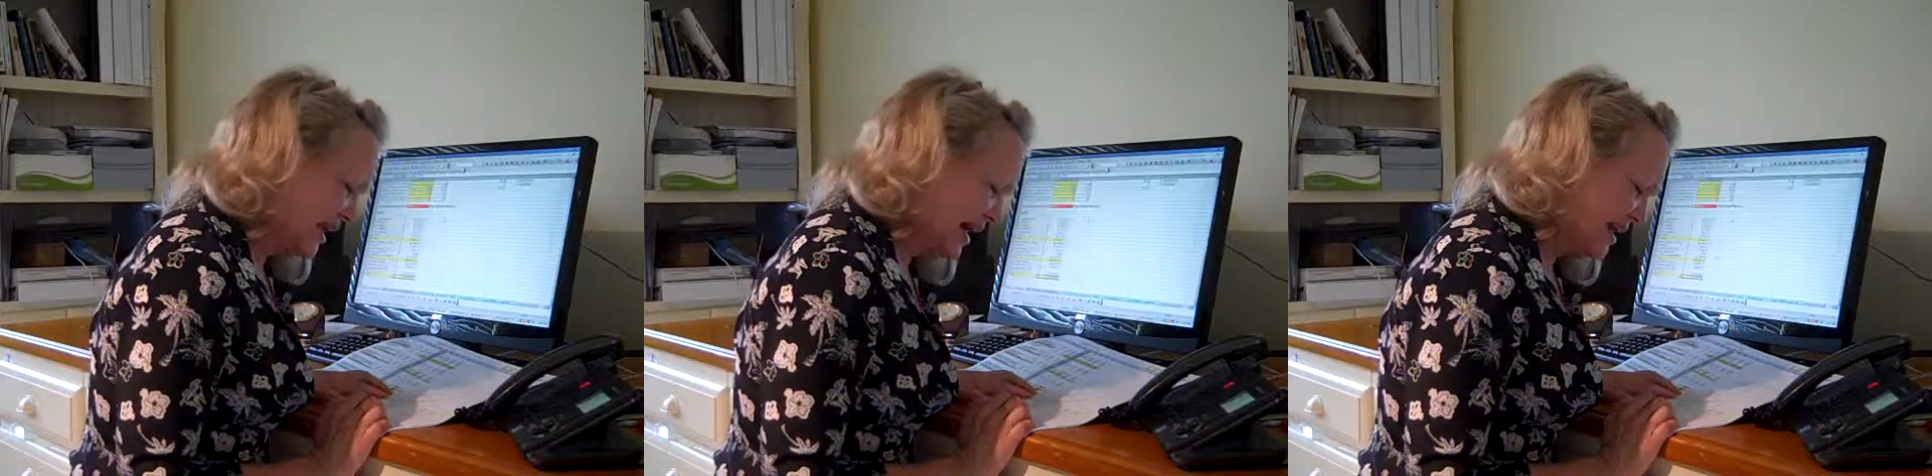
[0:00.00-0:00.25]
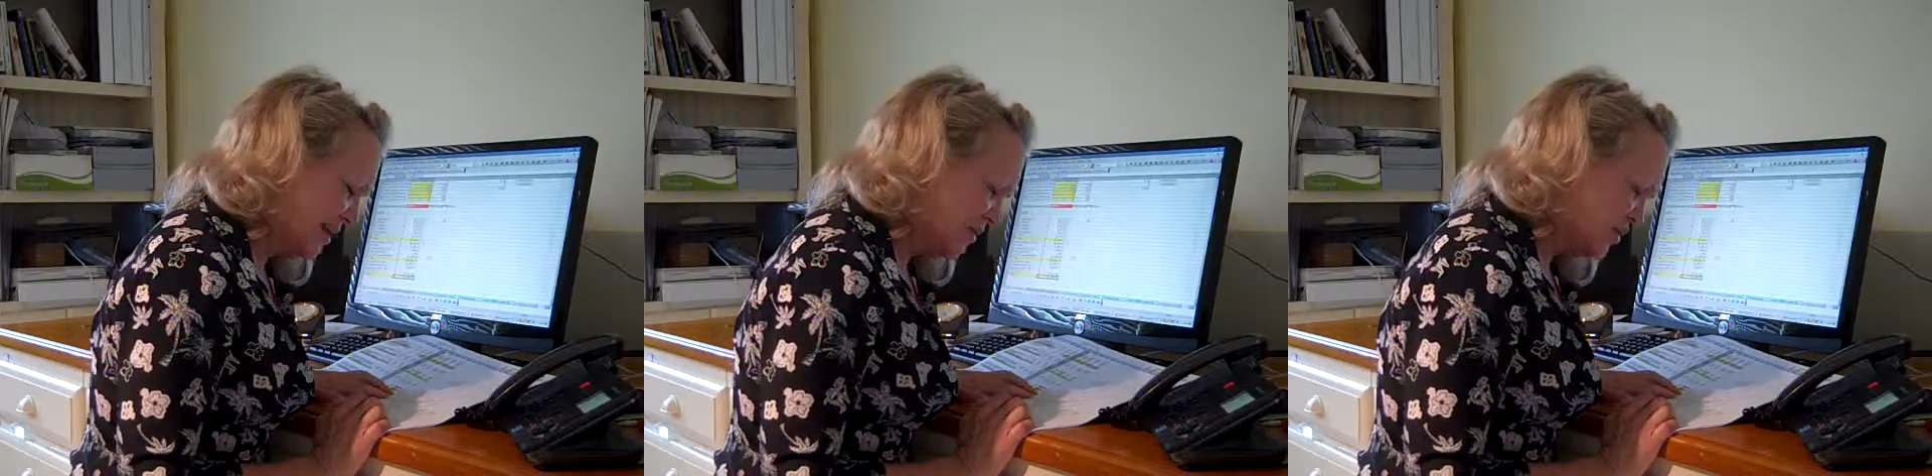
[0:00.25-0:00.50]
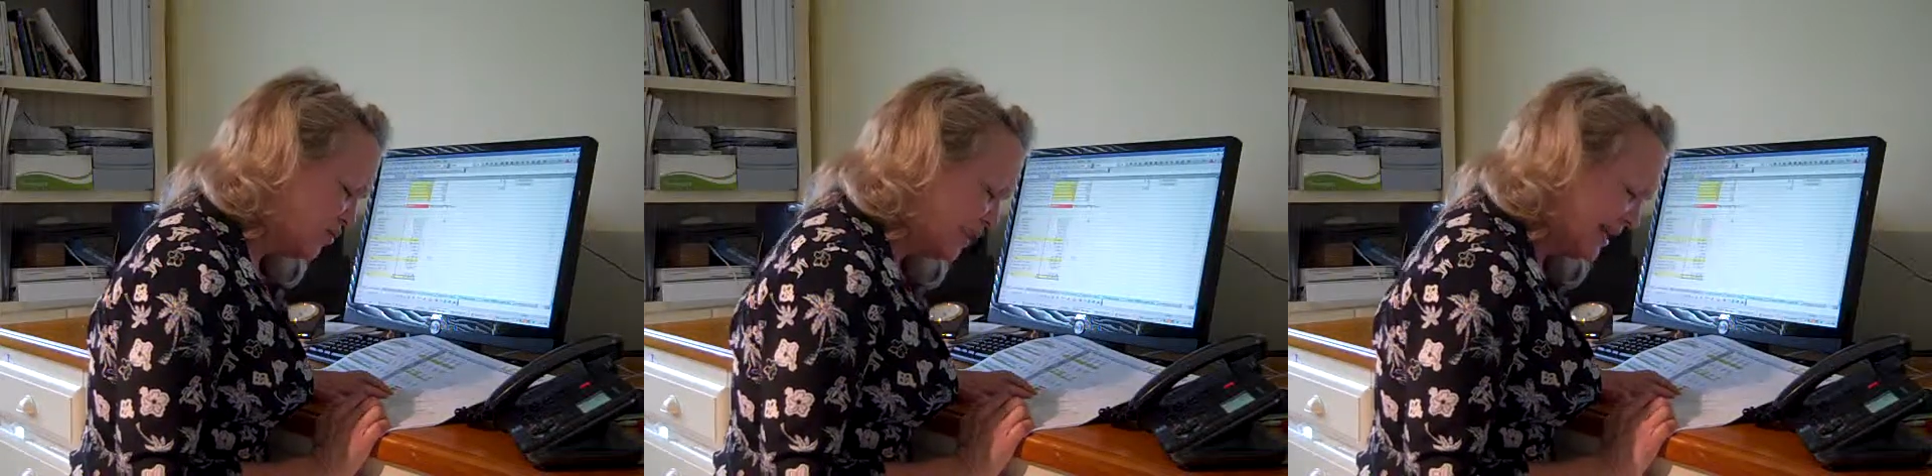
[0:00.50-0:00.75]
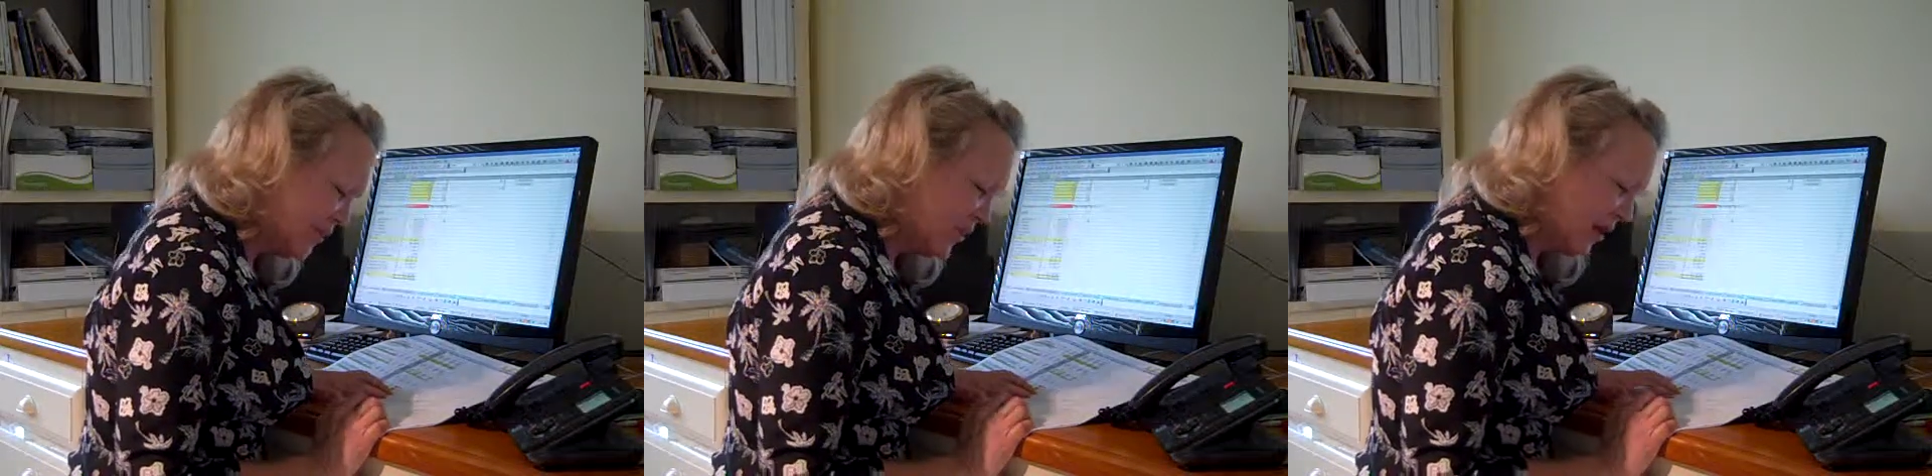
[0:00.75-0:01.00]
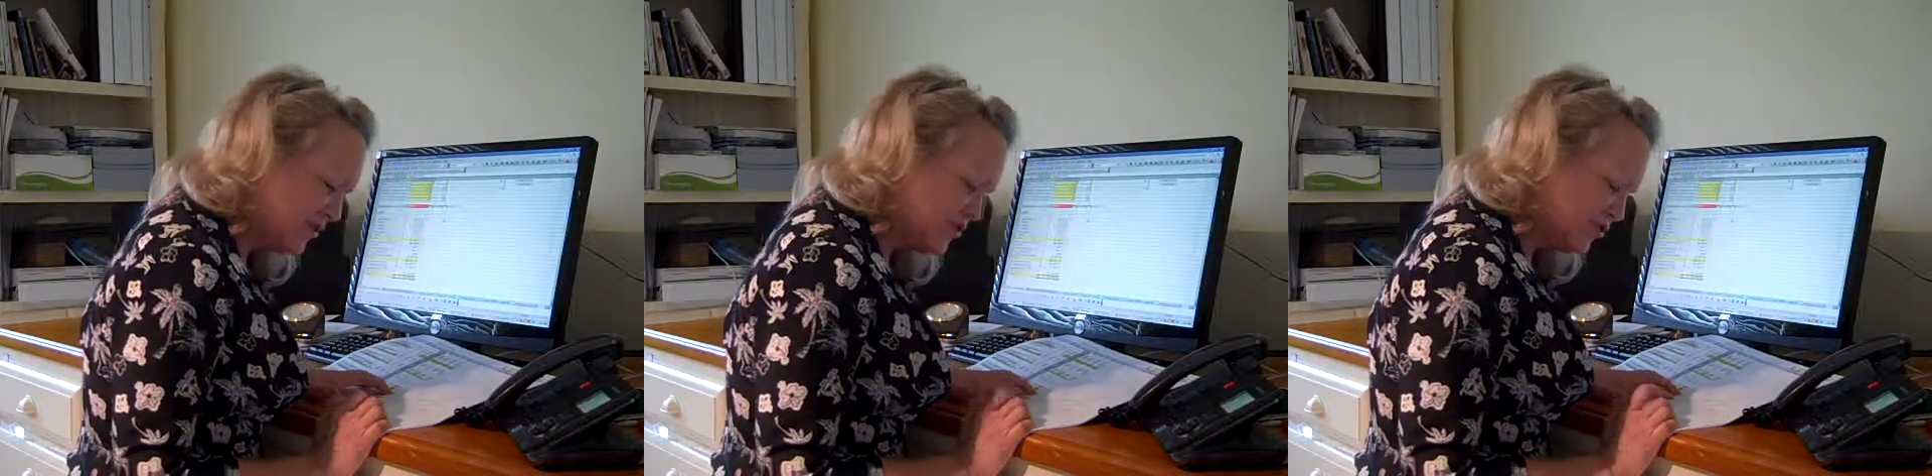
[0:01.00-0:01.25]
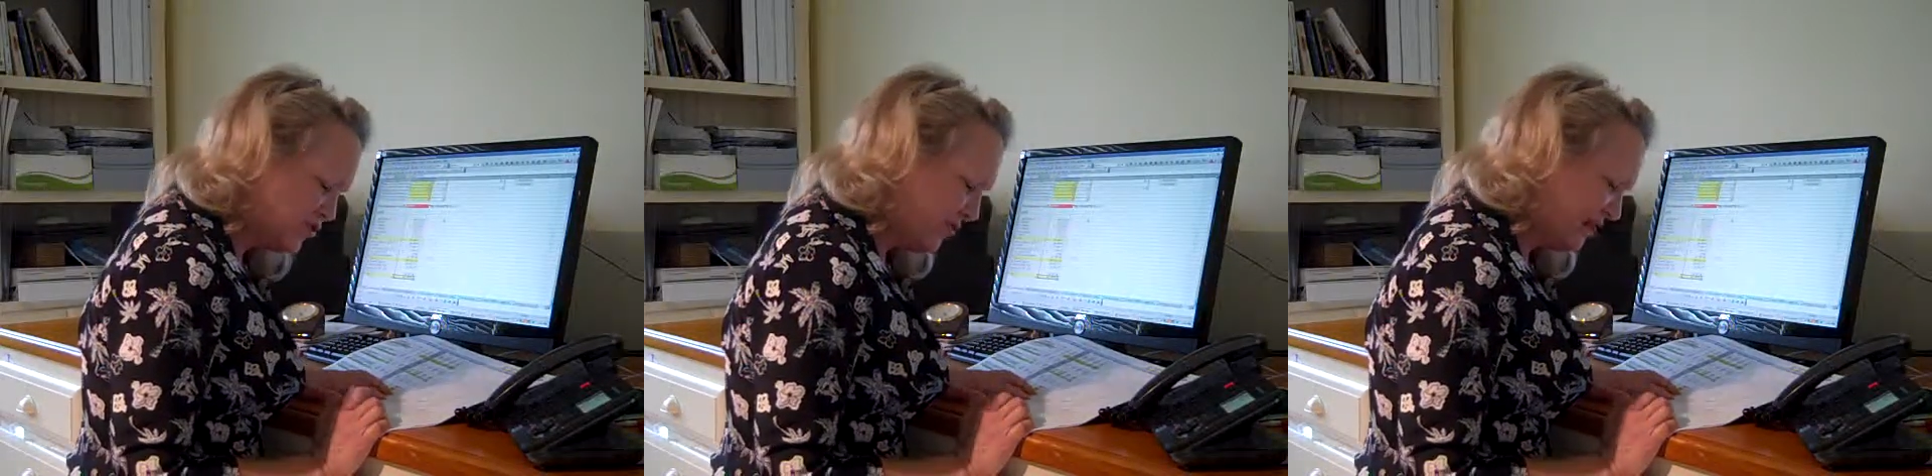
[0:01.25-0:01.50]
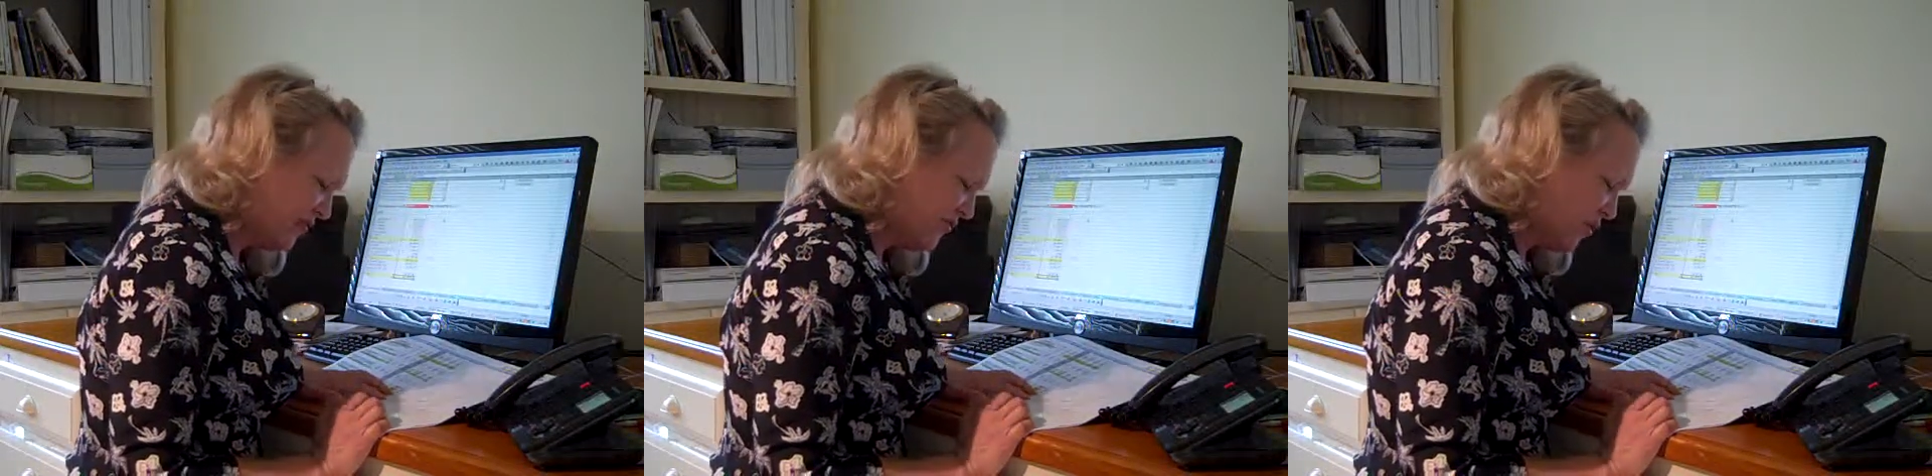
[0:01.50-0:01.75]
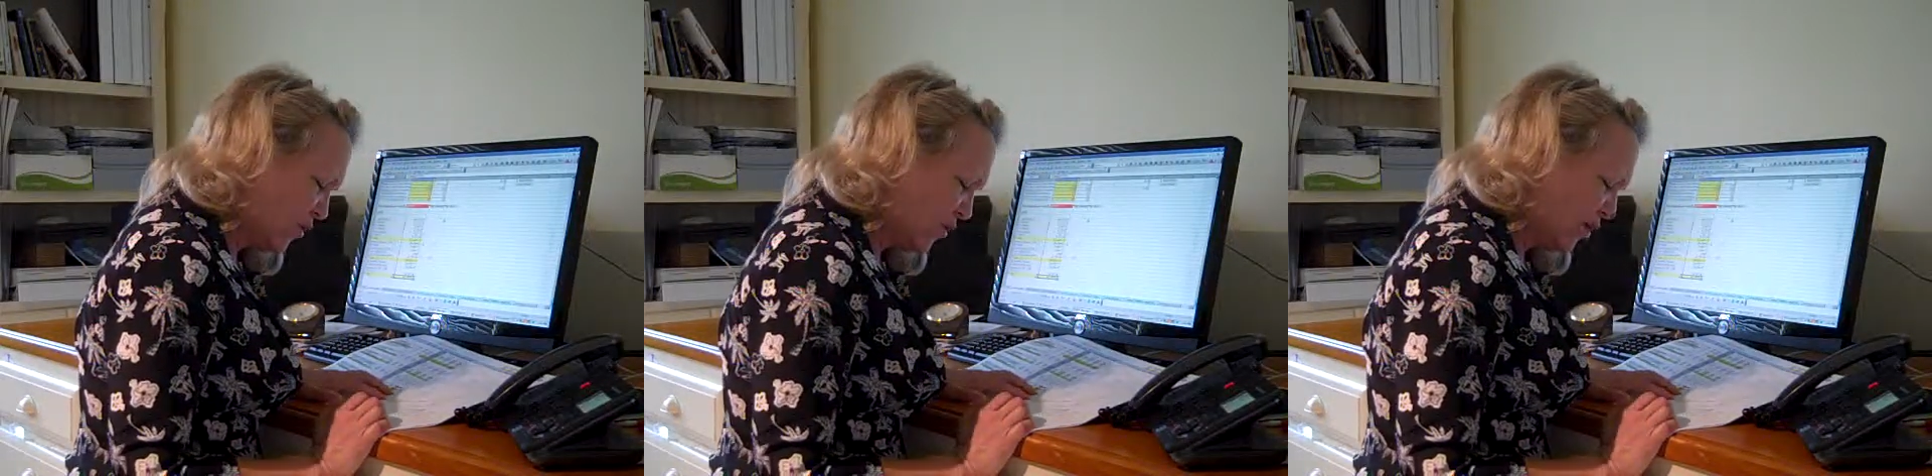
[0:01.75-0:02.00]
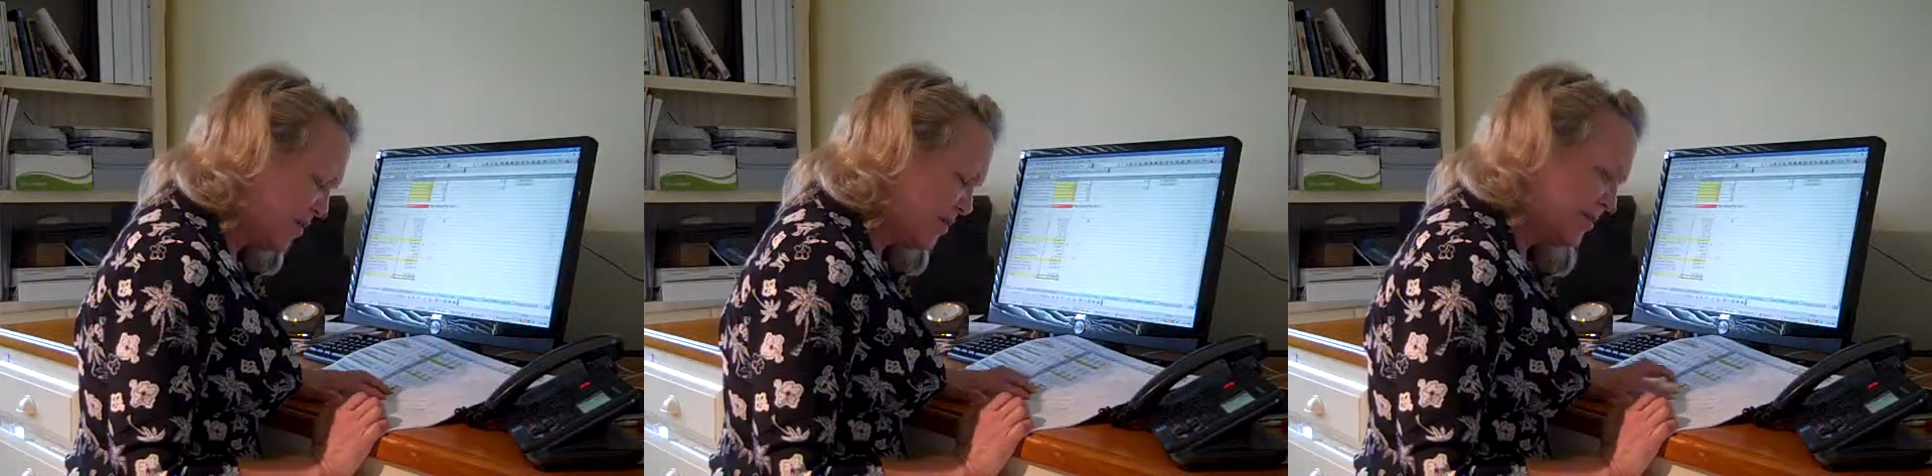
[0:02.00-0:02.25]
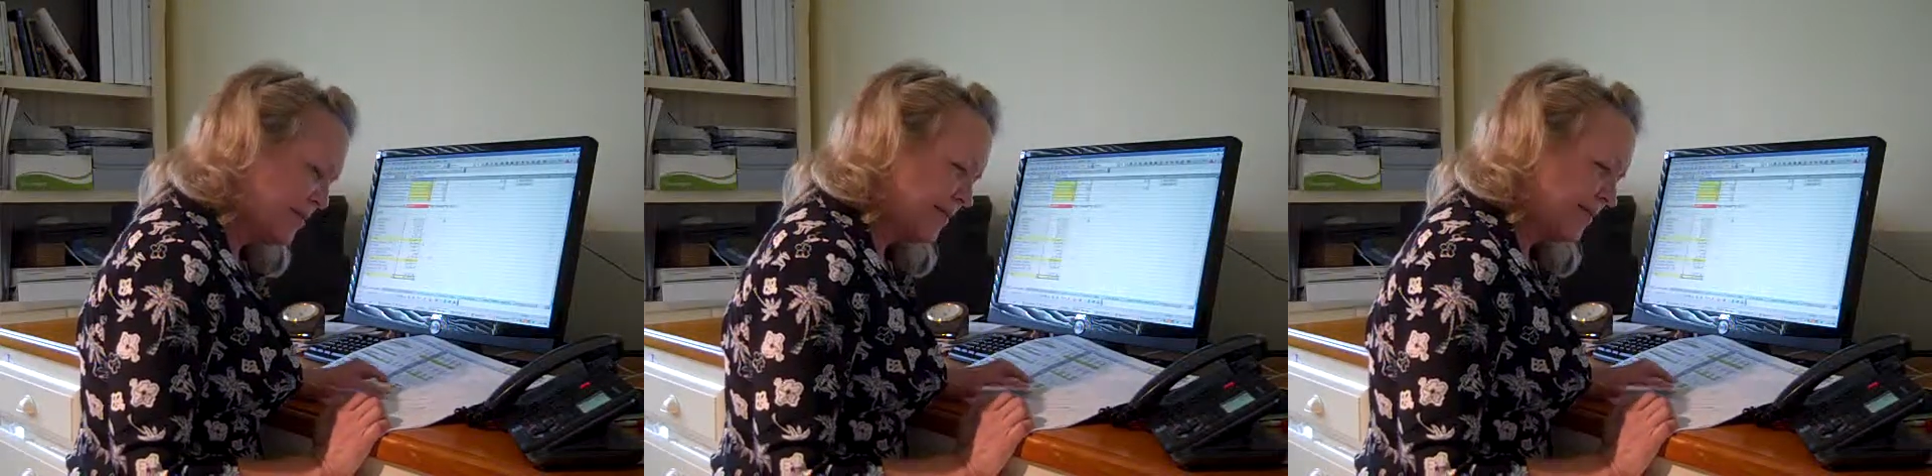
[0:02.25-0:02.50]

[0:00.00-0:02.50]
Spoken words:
at line number 21 through 24,